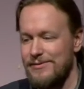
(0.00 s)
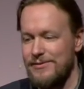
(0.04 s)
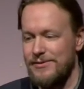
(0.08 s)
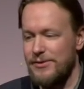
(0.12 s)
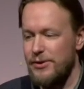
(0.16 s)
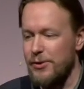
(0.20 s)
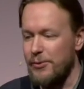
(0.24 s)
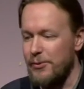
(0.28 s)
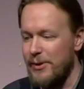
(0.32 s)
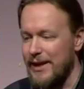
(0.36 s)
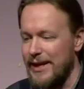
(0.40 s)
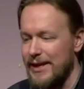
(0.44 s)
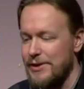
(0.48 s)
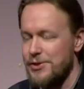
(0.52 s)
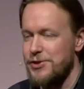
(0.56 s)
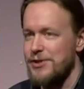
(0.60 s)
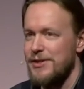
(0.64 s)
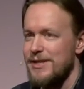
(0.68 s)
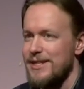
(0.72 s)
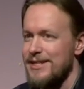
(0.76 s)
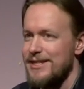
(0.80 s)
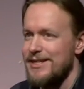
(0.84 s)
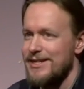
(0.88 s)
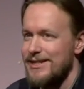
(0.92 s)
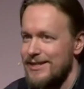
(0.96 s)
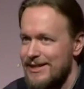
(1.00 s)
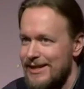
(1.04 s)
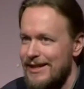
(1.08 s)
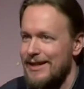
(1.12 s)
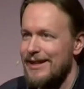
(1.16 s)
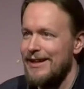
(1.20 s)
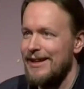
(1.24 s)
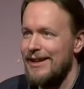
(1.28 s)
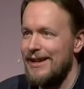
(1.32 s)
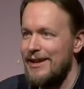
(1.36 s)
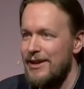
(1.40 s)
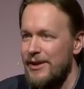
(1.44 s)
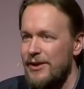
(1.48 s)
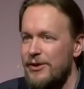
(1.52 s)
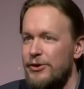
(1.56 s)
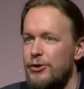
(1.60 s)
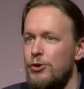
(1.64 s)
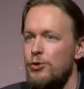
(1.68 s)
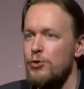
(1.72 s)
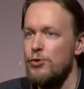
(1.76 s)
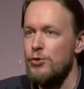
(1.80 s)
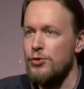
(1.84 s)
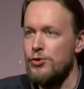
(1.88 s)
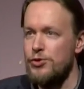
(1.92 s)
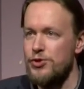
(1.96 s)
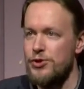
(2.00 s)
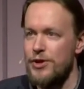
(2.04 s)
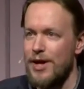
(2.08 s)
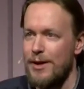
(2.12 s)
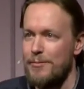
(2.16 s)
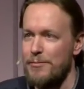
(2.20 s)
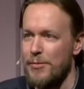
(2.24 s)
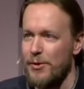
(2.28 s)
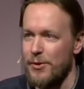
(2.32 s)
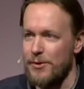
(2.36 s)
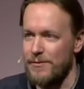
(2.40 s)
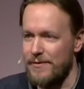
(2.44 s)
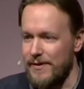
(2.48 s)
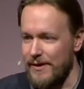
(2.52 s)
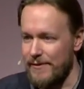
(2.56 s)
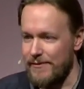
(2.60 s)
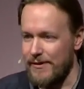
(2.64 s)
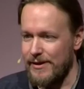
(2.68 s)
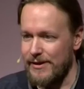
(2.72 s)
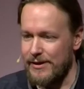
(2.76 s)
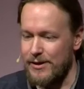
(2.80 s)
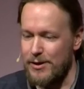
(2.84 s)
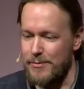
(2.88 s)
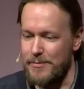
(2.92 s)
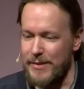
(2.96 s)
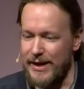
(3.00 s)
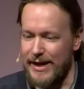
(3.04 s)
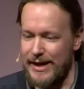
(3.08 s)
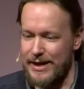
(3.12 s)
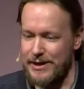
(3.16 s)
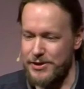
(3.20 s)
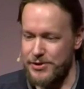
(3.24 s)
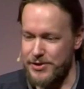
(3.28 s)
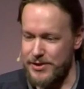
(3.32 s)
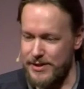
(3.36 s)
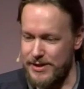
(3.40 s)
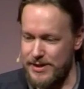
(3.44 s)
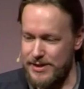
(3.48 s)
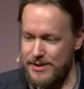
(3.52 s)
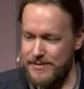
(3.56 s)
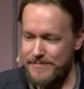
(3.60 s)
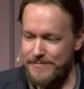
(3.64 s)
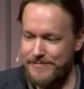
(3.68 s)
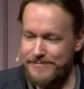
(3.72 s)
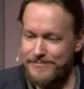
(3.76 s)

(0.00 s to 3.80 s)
you reach this huge number of different combinations.